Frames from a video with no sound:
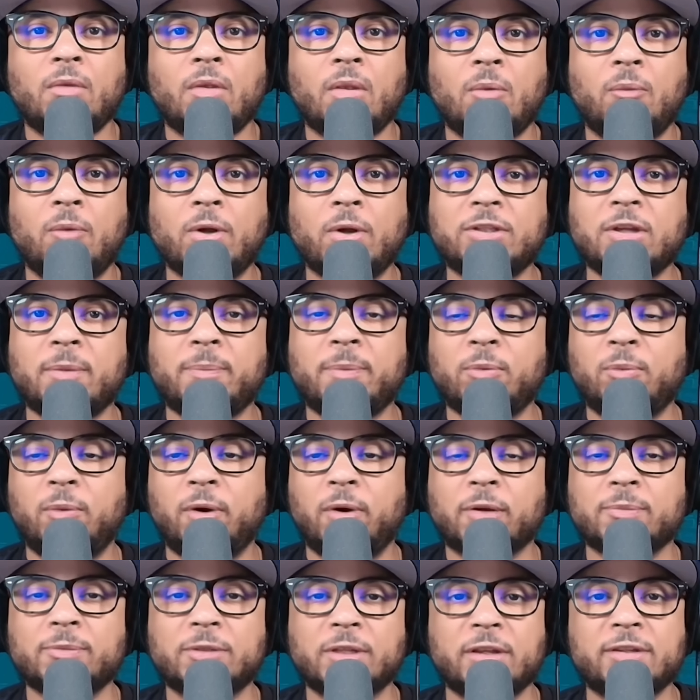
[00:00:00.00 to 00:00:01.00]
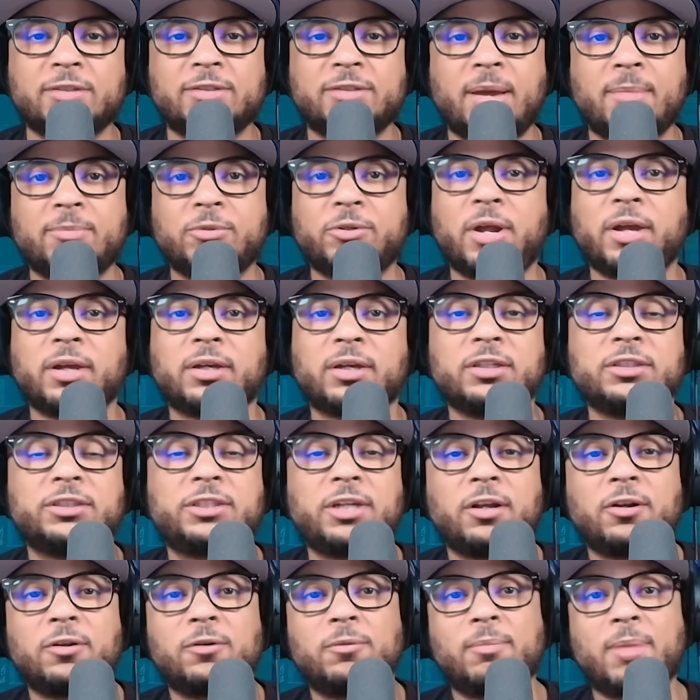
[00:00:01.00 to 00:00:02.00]
What's up and welcome to the Sam Dracula
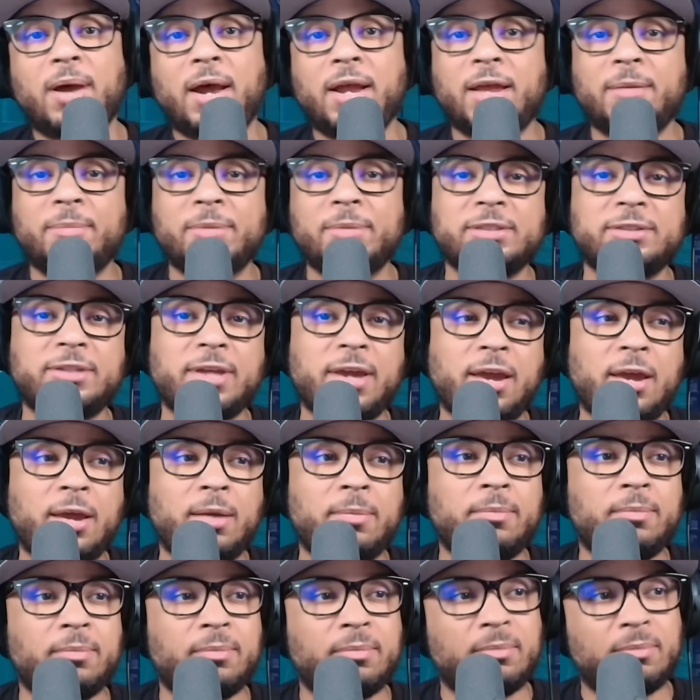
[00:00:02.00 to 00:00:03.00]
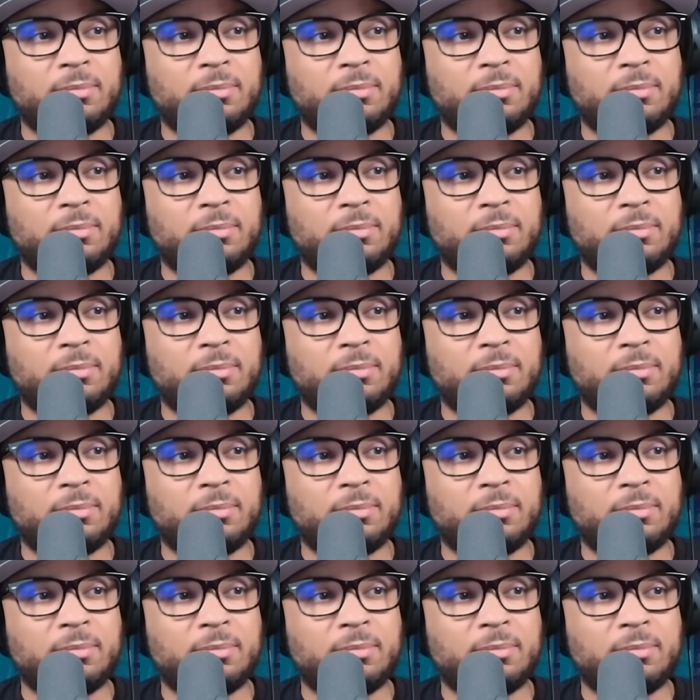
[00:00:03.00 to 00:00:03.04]
channel. My name is Sam.